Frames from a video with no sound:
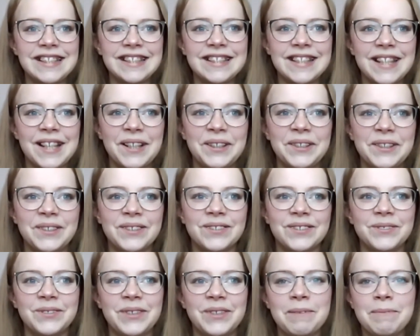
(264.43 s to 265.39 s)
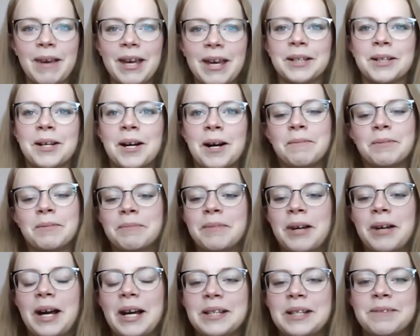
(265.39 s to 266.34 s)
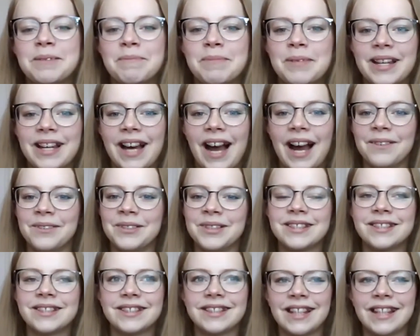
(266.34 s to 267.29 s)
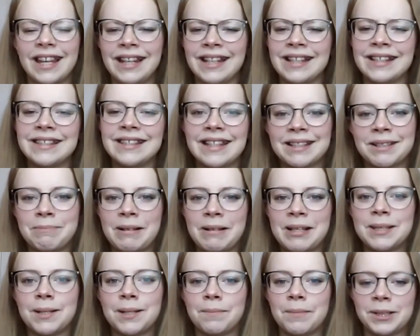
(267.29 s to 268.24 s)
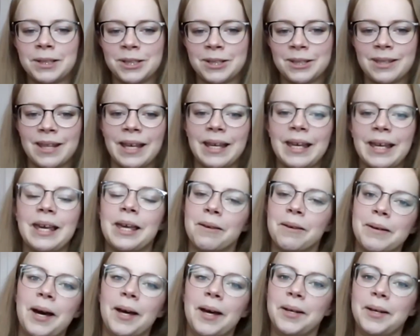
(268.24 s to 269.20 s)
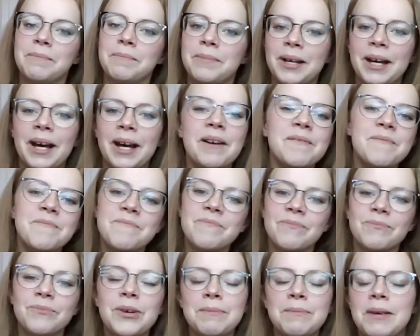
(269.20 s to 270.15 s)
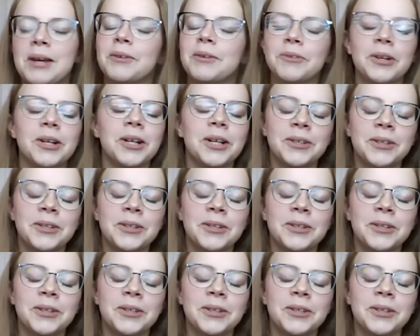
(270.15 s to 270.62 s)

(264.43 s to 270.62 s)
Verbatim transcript: So we made a compromise, but I was getting sick to my stomach just thinking about it, but we made it work.